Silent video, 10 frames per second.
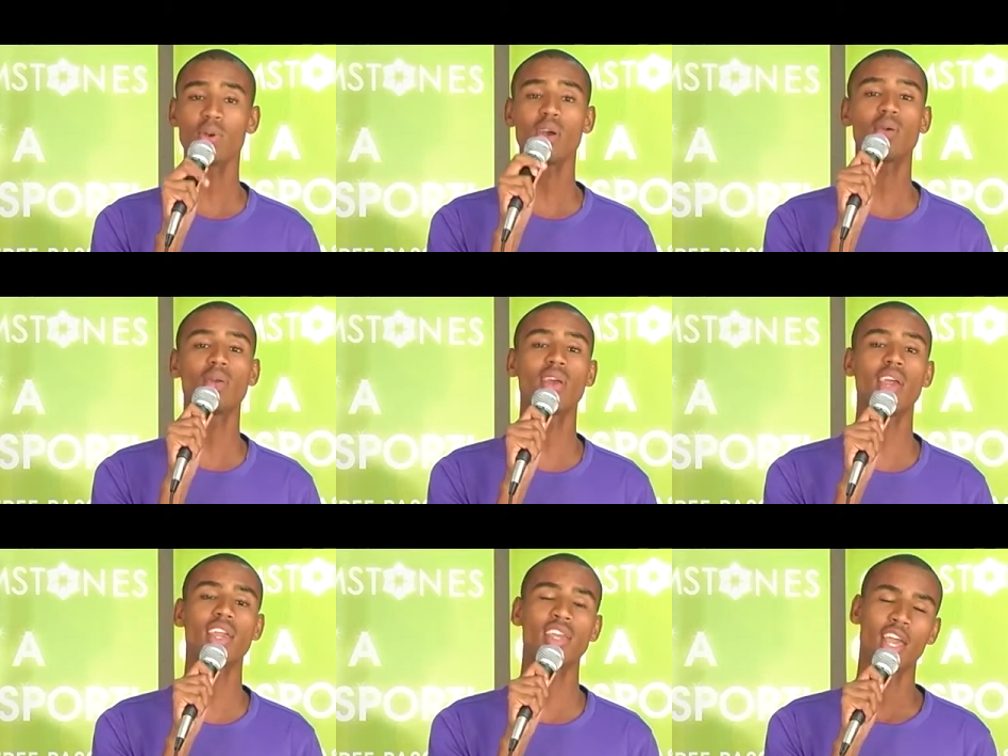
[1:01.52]

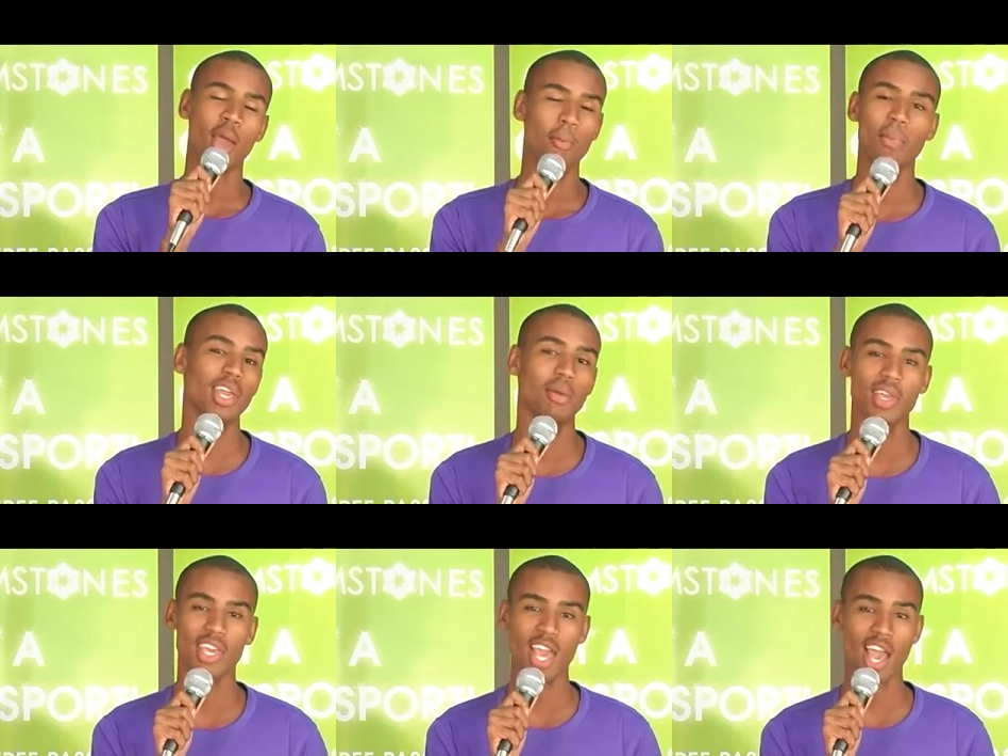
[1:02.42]
worry.
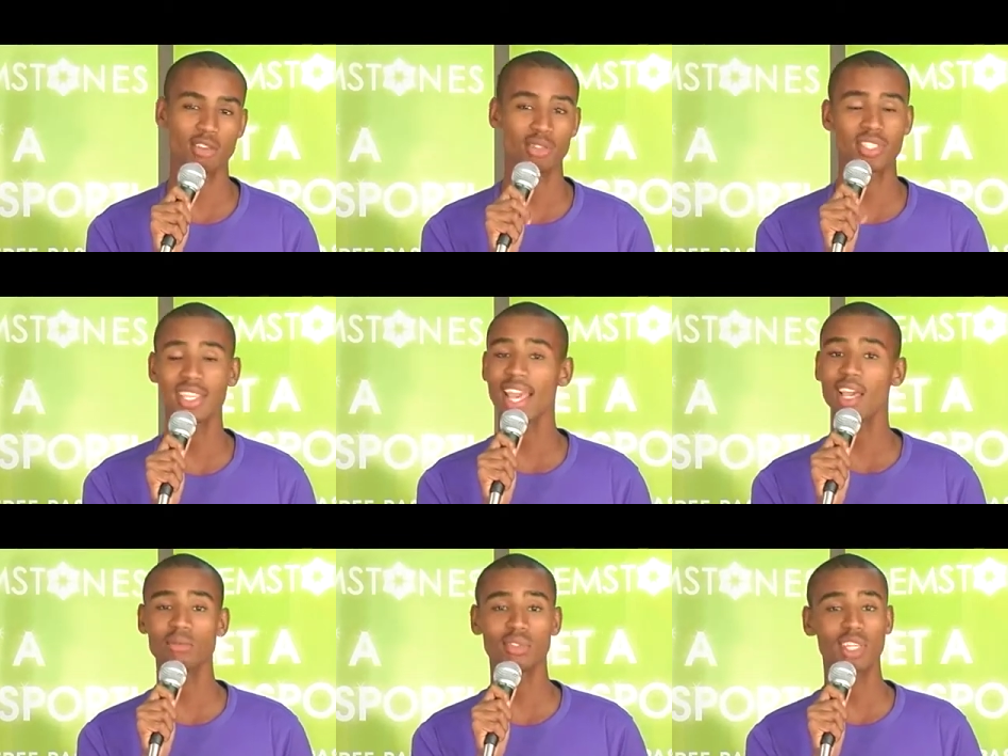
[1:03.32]
Baby, are you
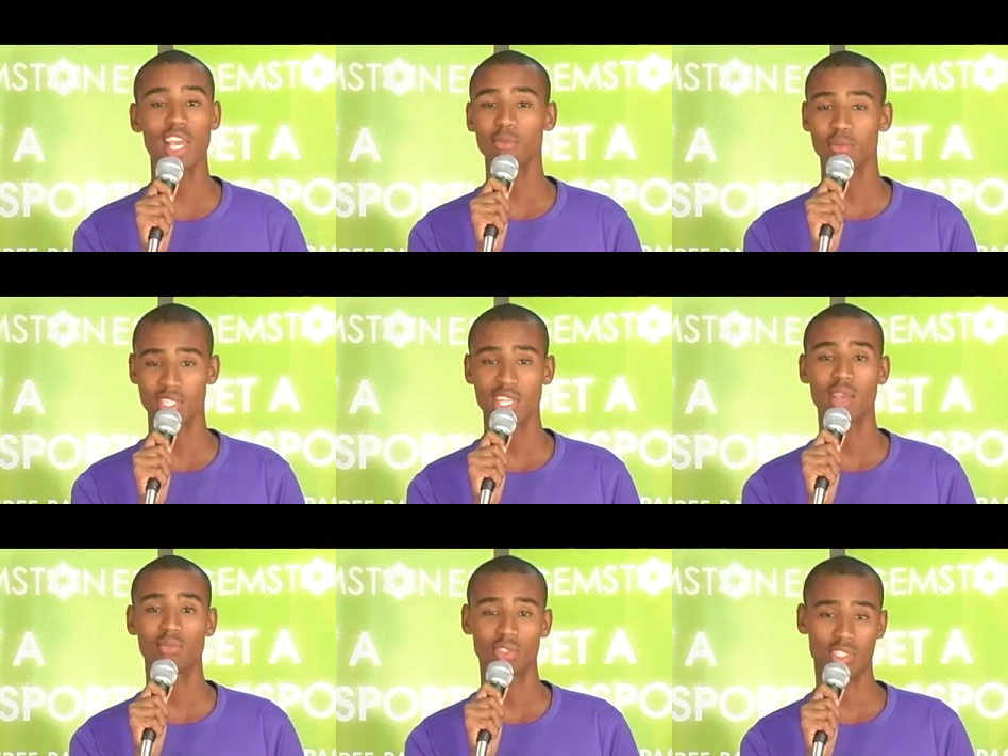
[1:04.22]
down, down,
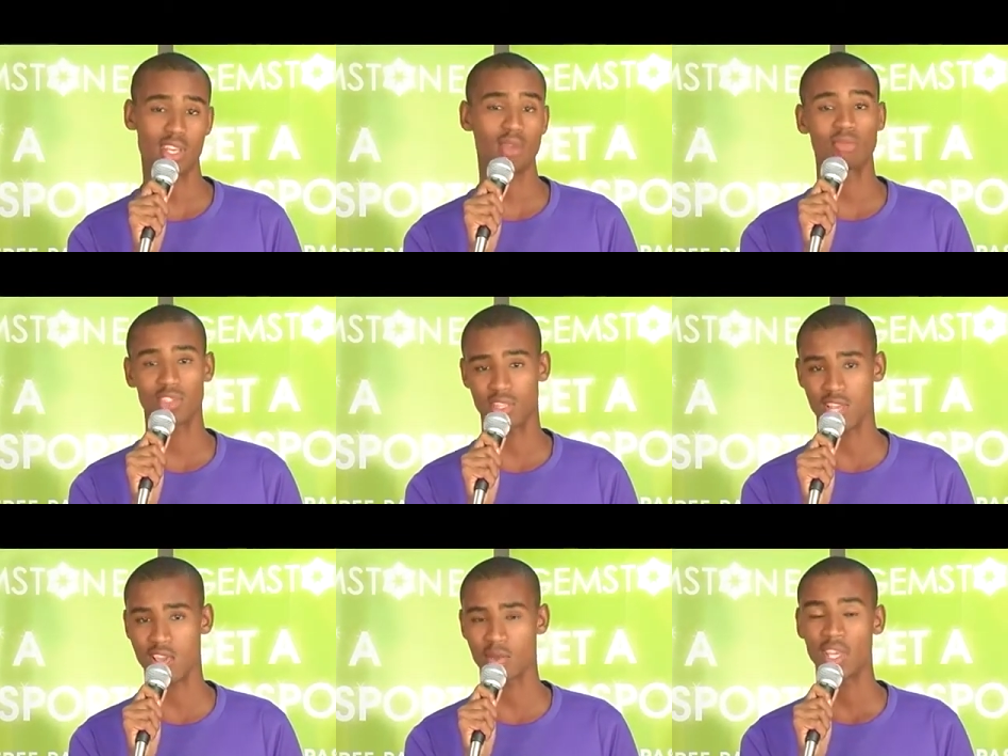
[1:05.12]
down, down,
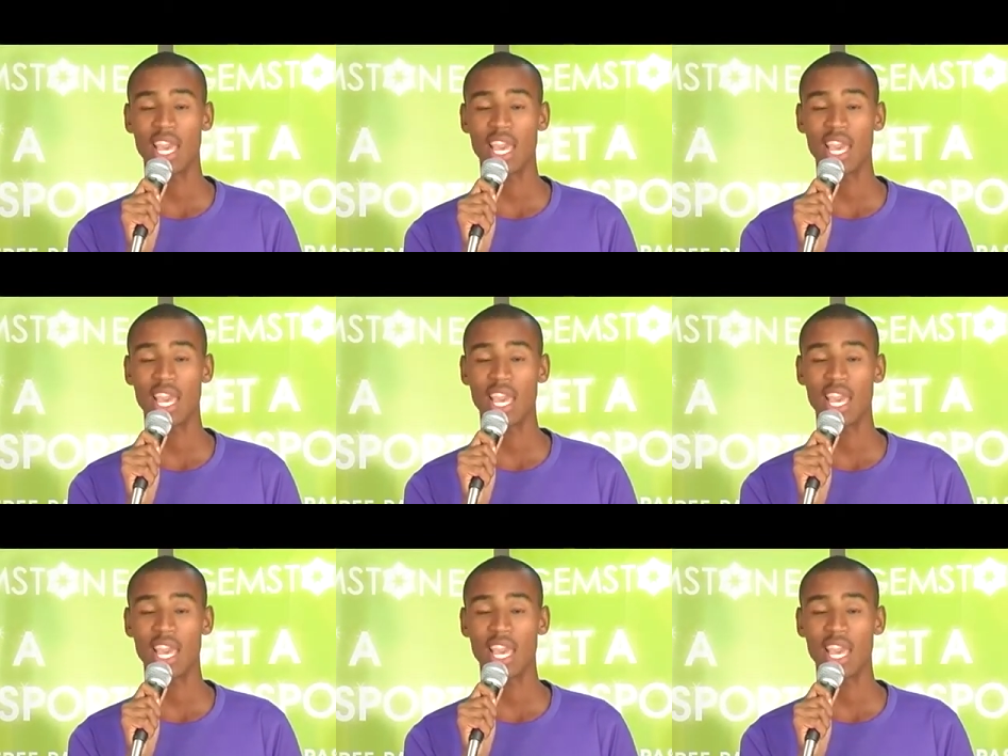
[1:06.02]
down,